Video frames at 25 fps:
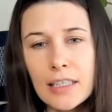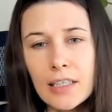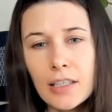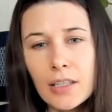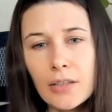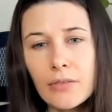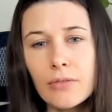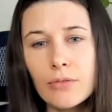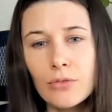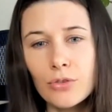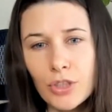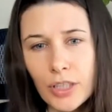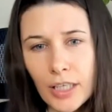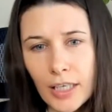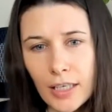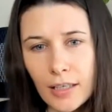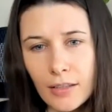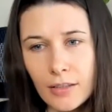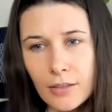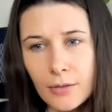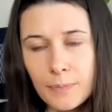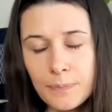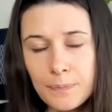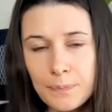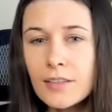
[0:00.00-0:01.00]
area will
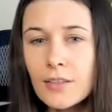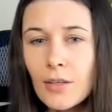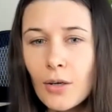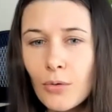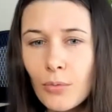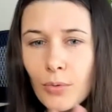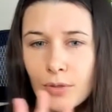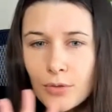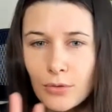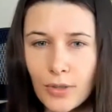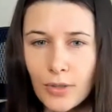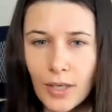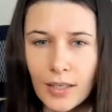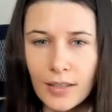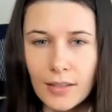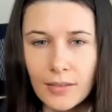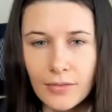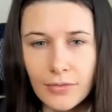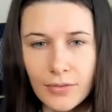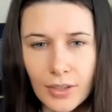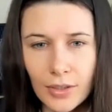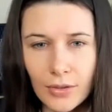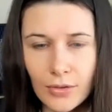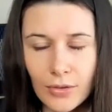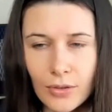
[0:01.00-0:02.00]
change it's all what you kind of
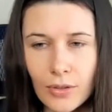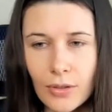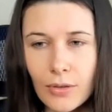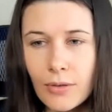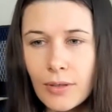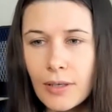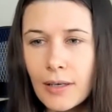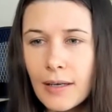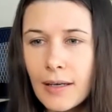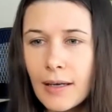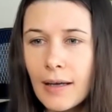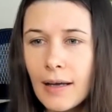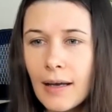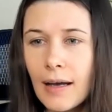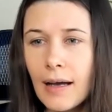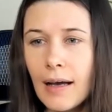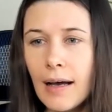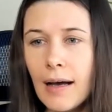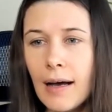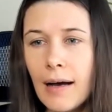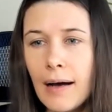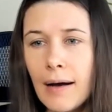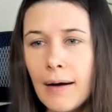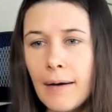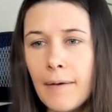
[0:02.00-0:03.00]
need to know
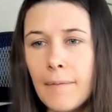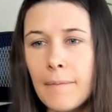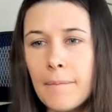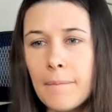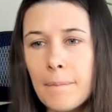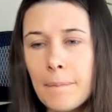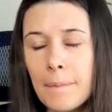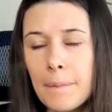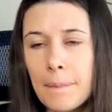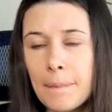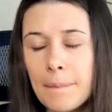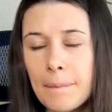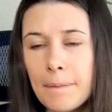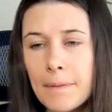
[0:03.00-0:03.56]
um,